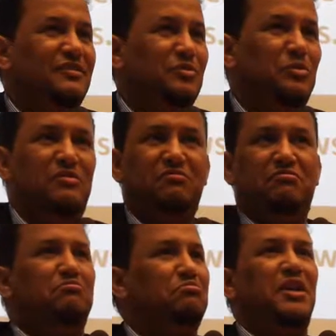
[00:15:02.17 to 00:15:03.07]

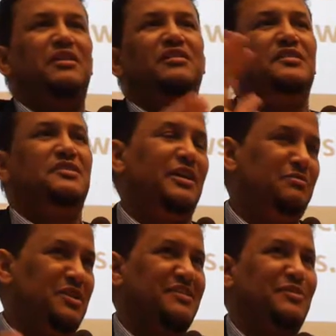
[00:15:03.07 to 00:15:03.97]
with making
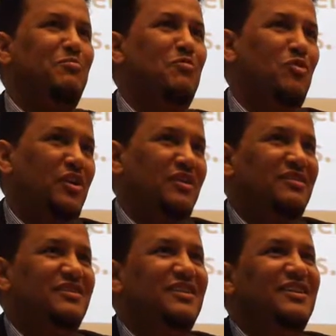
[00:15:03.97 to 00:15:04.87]
Islam just a
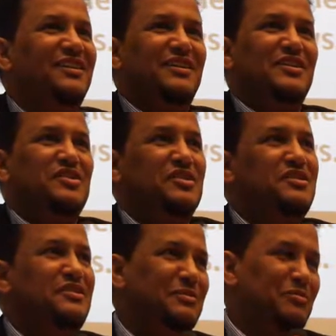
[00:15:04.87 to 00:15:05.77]
moral
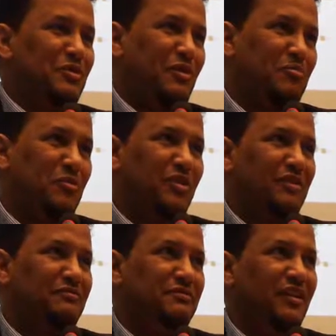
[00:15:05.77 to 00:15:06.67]
system or a
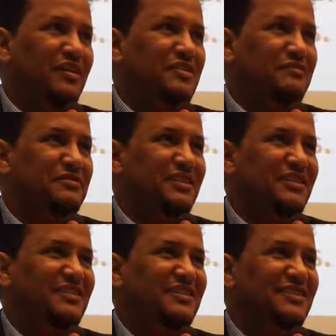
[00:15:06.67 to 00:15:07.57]
moral philosophy.
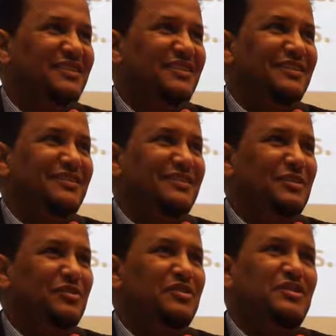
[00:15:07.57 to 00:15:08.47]

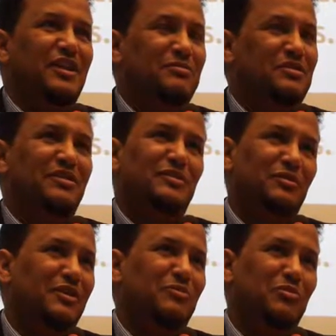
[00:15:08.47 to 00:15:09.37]
now Islam is not
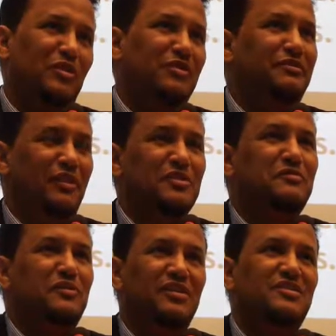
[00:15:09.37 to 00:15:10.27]
only a moral
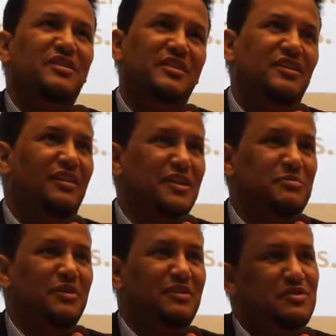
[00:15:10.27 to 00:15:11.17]
philosophy, there is a legal
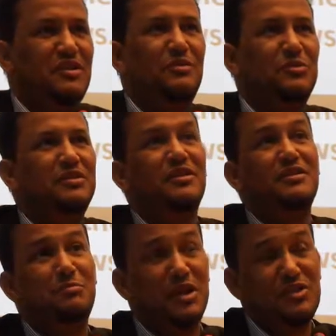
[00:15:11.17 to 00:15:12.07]
aspect of Islam. There
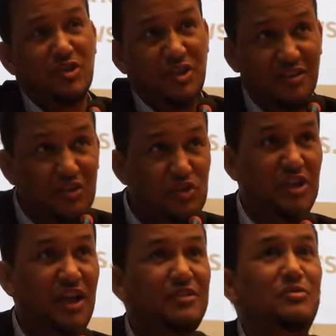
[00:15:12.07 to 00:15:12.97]
is much needed
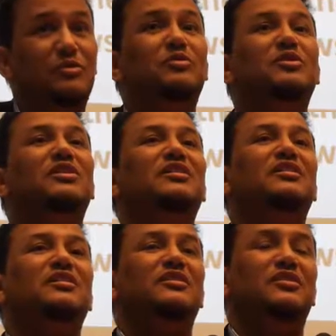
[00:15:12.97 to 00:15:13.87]
ijtihad to
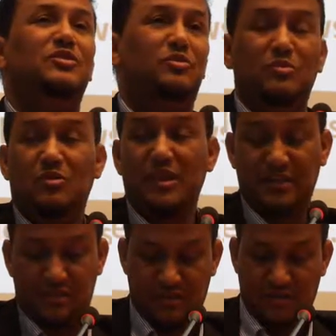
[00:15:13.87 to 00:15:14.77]
do that.